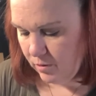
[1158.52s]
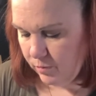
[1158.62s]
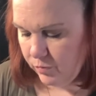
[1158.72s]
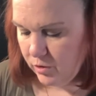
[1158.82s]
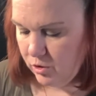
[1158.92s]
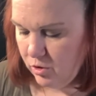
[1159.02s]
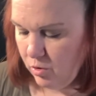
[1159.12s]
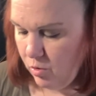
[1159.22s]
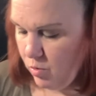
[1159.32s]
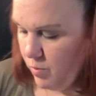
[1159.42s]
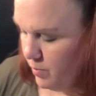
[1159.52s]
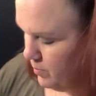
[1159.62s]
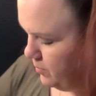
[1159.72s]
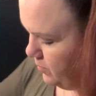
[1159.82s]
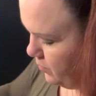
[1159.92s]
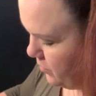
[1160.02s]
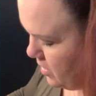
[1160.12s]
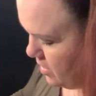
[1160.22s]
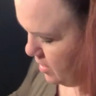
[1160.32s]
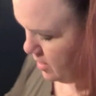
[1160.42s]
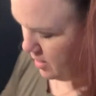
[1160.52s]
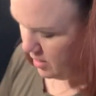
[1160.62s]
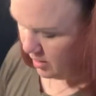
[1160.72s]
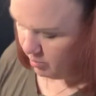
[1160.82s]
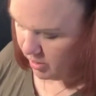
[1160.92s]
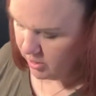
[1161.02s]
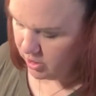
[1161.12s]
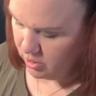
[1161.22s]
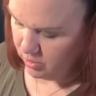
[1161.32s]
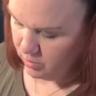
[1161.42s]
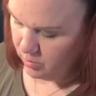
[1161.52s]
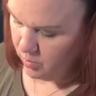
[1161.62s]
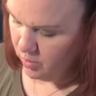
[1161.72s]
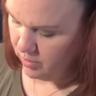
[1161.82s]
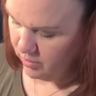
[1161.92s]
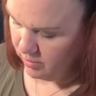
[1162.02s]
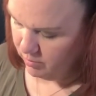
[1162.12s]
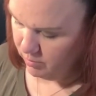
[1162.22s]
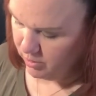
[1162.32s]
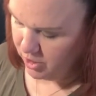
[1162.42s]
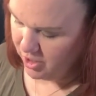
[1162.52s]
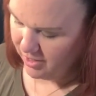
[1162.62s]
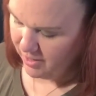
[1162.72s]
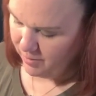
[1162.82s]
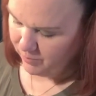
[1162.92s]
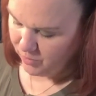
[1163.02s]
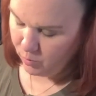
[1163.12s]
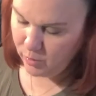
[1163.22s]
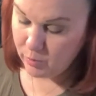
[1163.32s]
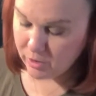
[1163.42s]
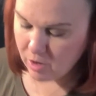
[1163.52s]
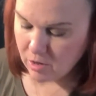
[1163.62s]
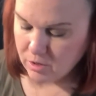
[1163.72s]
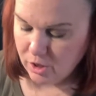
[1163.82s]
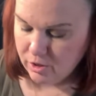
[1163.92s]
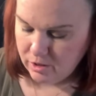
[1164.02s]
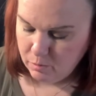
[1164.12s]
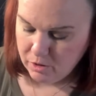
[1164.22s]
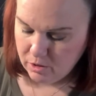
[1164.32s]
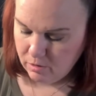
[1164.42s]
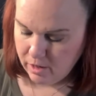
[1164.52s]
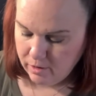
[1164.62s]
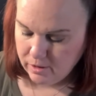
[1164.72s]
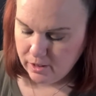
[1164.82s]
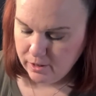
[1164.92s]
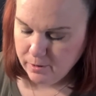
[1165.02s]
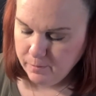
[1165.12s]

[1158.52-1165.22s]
So I'm gonna do, which we would call Christmas around here,